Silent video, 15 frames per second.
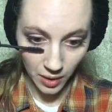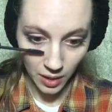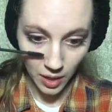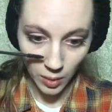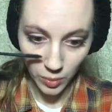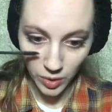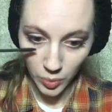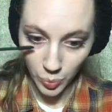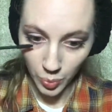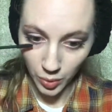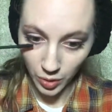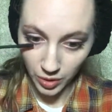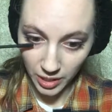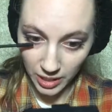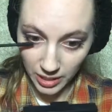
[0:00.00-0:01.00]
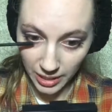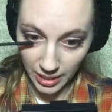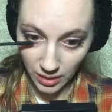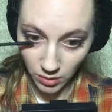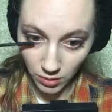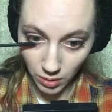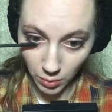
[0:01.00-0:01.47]
I was spoiled these
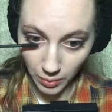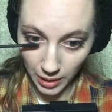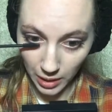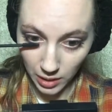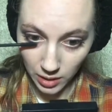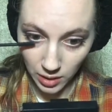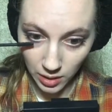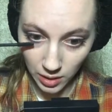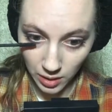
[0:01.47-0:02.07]
last 3 weeks.